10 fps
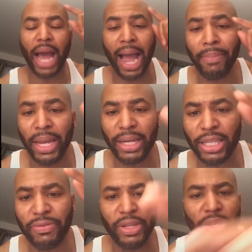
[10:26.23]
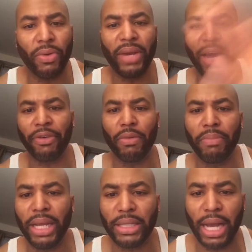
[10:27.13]
I made this video not for
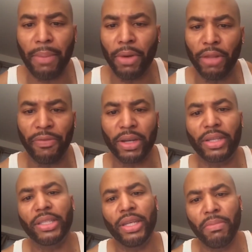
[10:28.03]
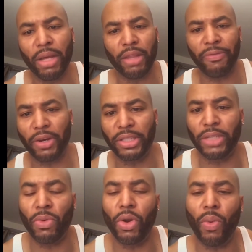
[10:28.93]
them MGTOW motherfuckers, cause them motherfuckers
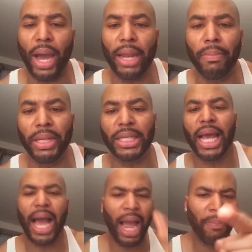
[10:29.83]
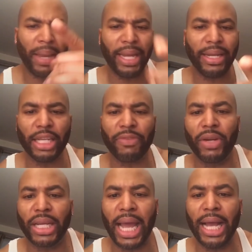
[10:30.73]
just wanna whine and bitch. I made this for
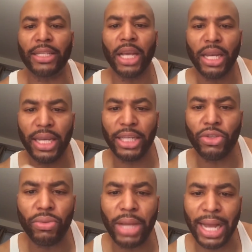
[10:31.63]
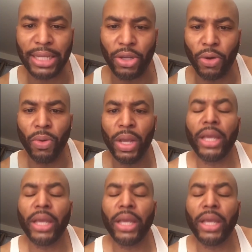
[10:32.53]
the guys, let you guys know.